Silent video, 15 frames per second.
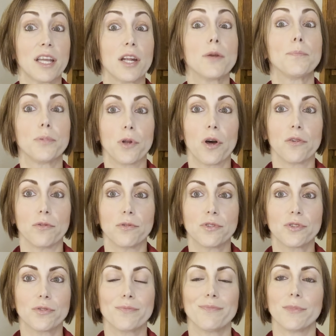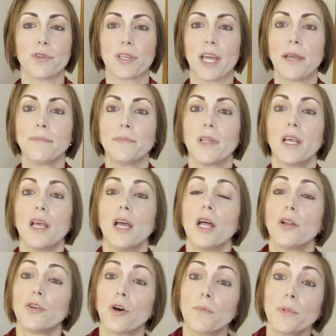care products. Okay.
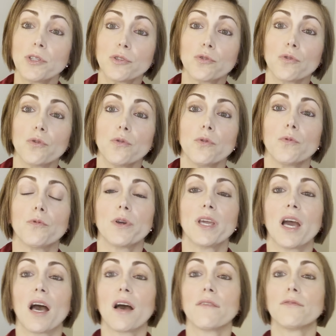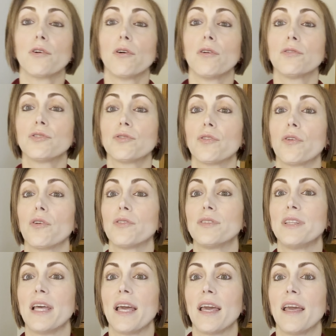Number two, we have also
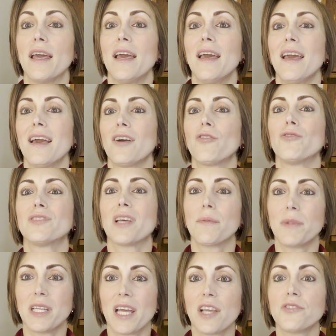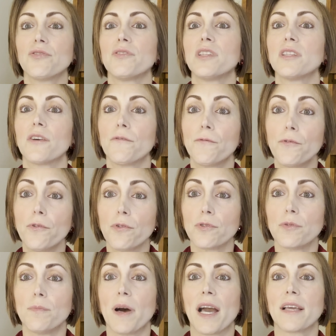the contamination in the
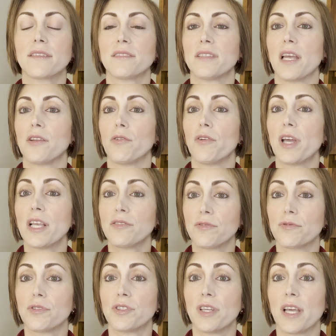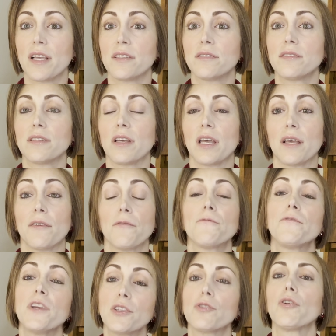food by xenoestrogens, uh,
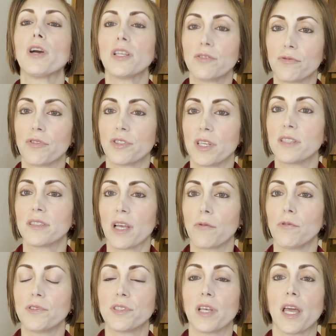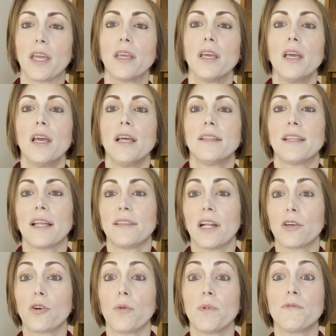phytoestrogens, I would say, that
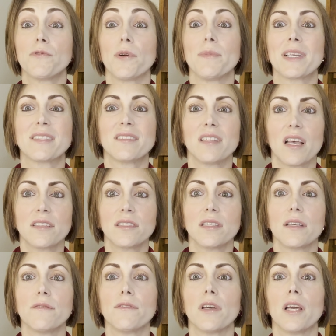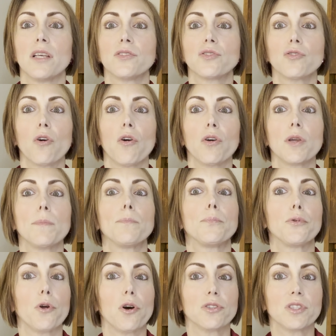they're coming from excessive uh, soy
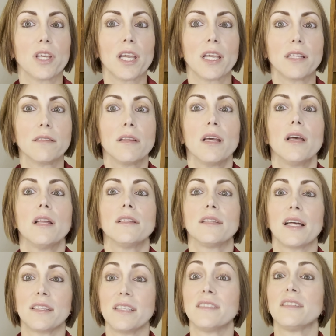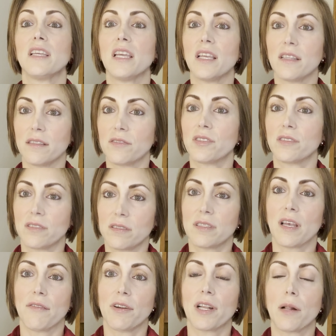protein that is in
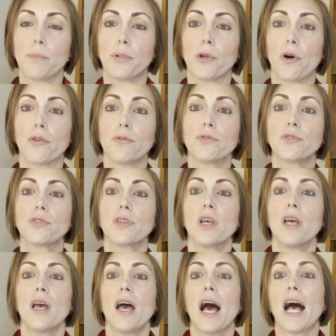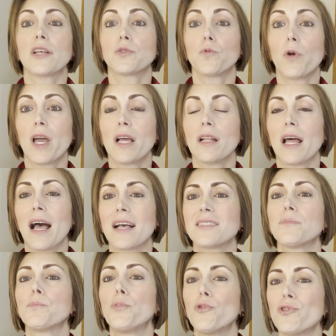several products, as well
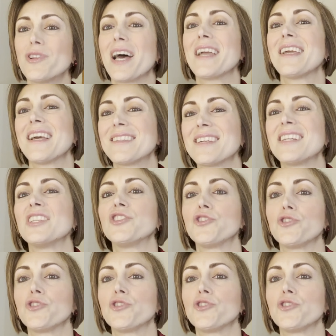as poor dietary